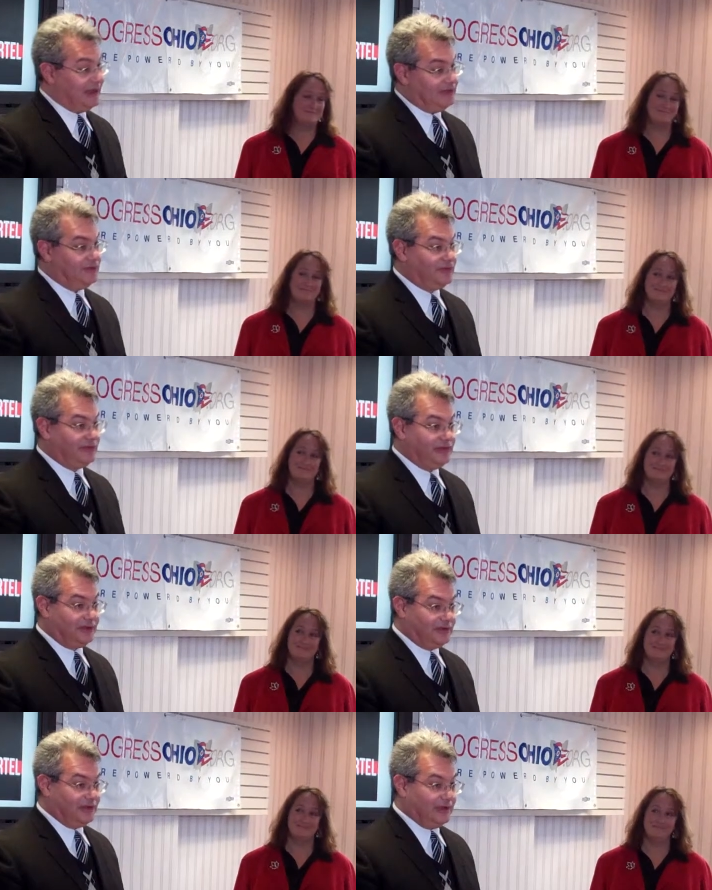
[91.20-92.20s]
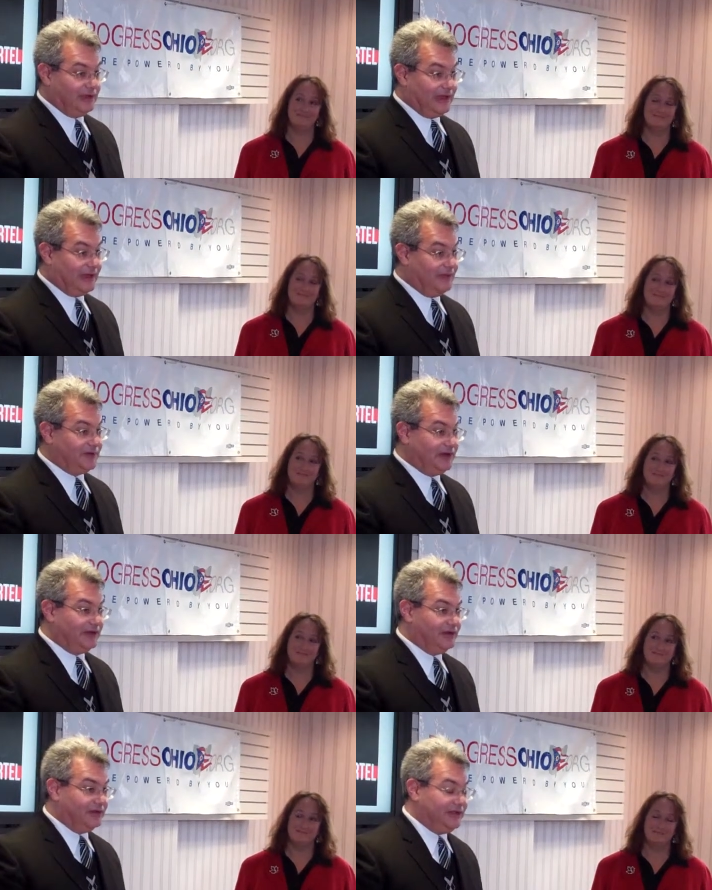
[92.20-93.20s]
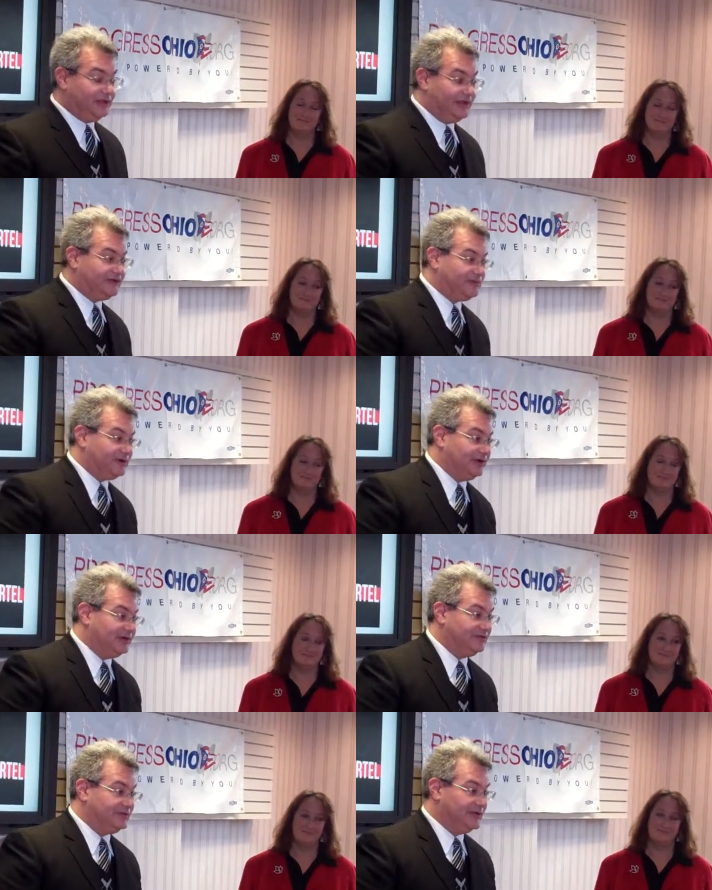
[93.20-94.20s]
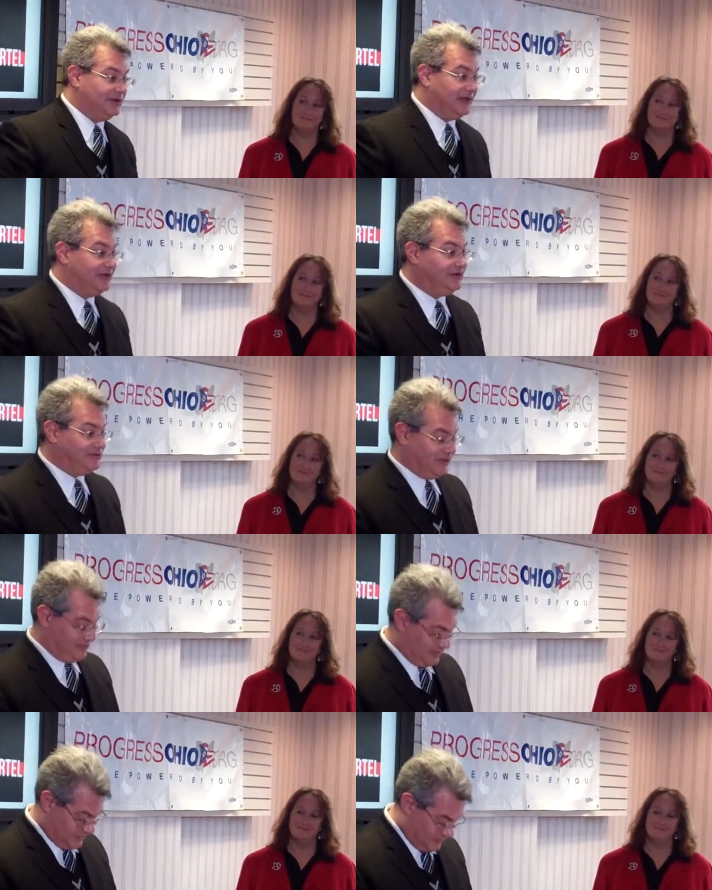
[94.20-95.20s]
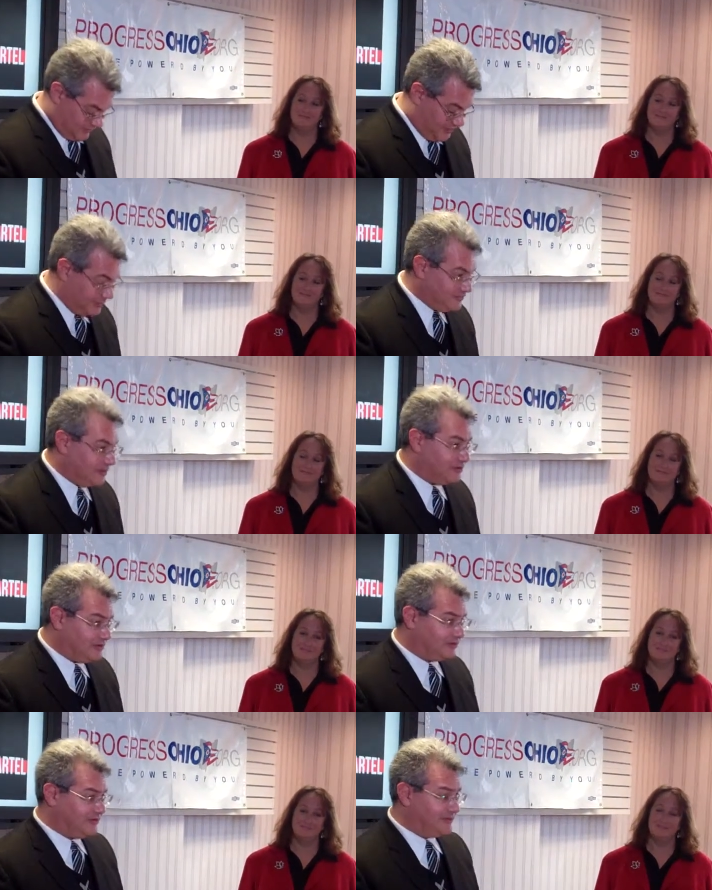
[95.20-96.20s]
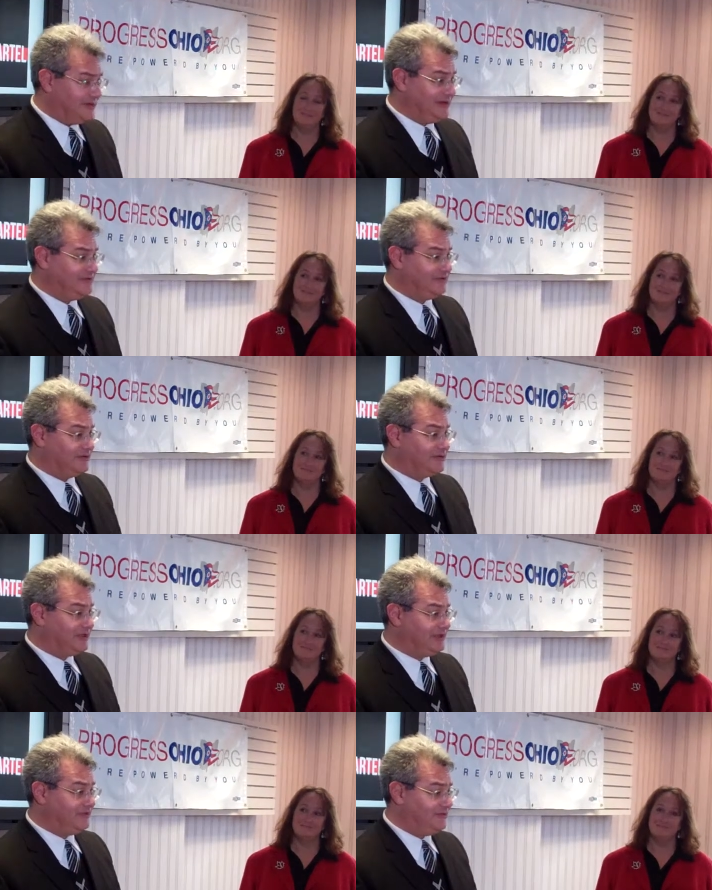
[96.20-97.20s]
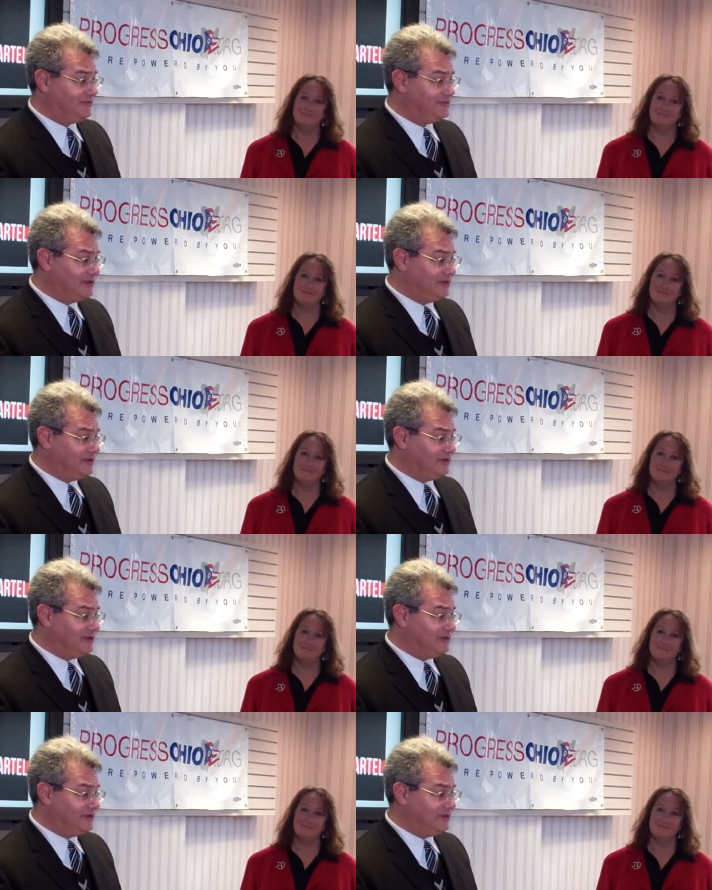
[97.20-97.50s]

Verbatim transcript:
Speaker 1: I do think, I'm not a legal expert on this, but I do think that the Attorney General or someone needs to look into